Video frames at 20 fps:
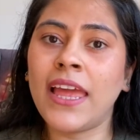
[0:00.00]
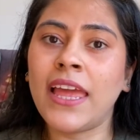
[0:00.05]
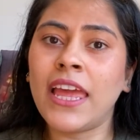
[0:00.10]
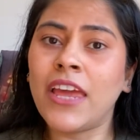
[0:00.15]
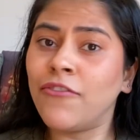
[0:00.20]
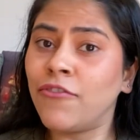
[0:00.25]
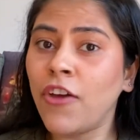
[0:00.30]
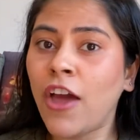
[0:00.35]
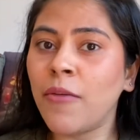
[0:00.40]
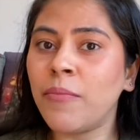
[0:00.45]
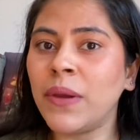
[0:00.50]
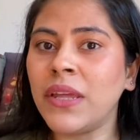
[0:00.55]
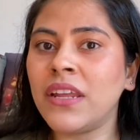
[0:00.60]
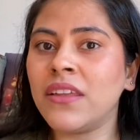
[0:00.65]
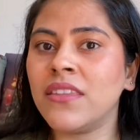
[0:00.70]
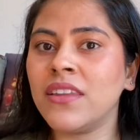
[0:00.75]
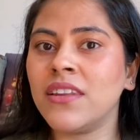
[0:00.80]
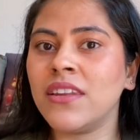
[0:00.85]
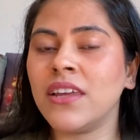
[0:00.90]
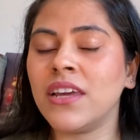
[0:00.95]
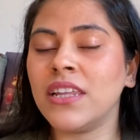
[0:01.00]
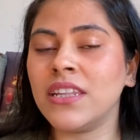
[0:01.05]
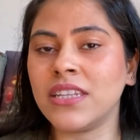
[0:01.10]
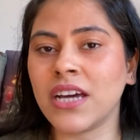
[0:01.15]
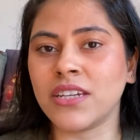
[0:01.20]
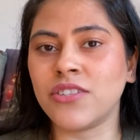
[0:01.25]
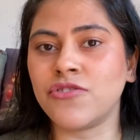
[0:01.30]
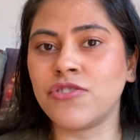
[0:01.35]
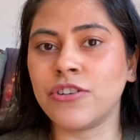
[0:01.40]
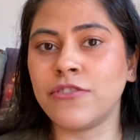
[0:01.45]
If you have been in the
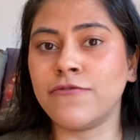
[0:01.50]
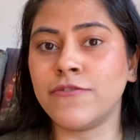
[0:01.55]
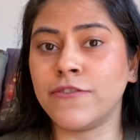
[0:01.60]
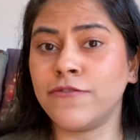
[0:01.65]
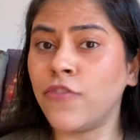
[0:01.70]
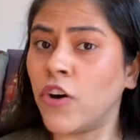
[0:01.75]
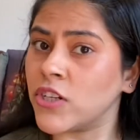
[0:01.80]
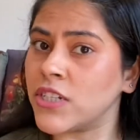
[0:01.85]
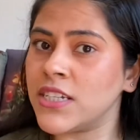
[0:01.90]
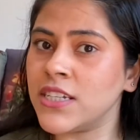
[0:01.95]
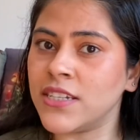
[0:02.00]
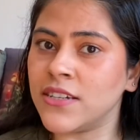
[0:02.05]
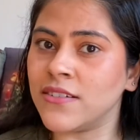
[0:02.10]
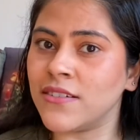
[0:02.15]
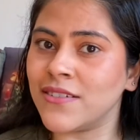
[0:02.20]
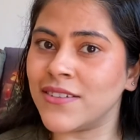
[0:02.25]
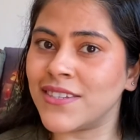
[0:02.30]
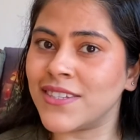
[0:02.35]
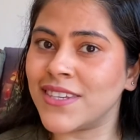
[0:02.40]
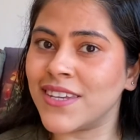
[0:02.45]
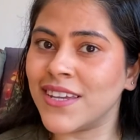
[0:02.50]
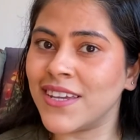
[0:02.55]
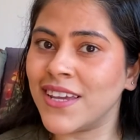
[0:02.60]
industry for 40 years